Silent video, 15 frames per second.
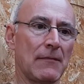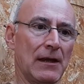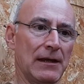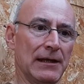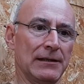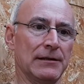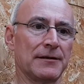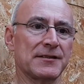
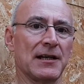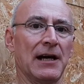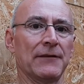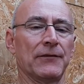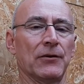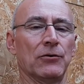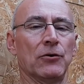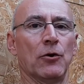inside
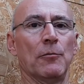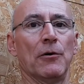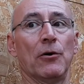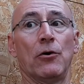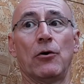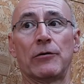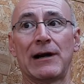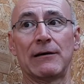the home
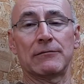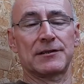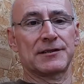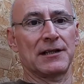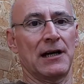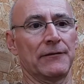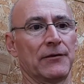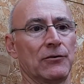or
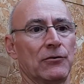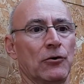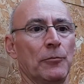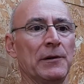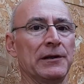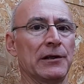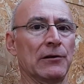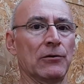outside the home
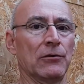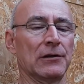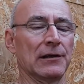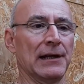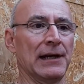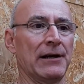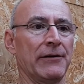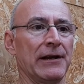in your local
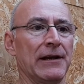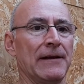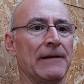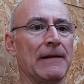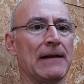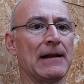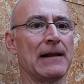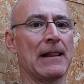area,
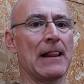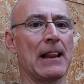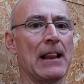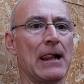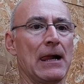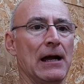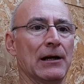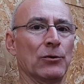
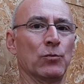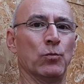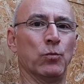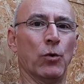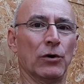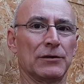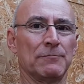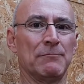and
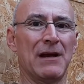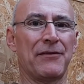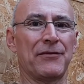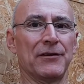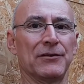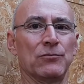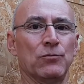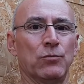what
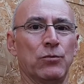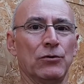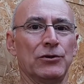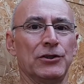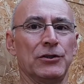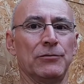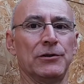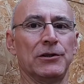method would
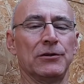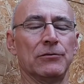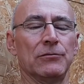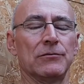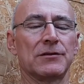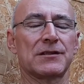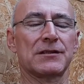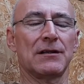you
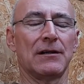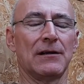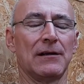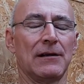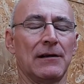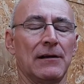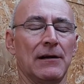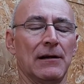use
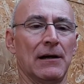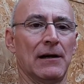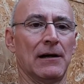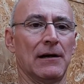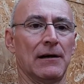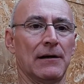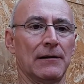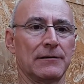
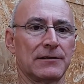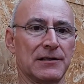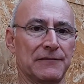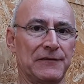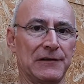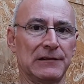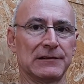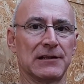to
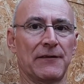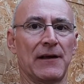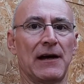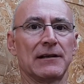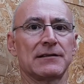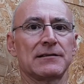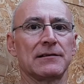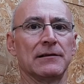filter
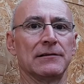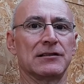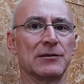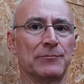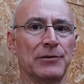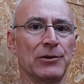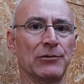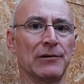that and to
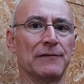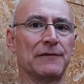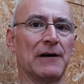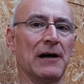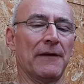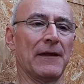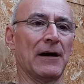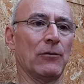
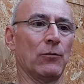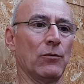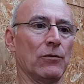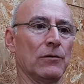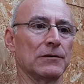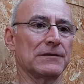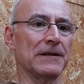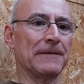purify that
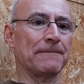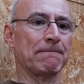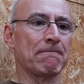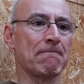water?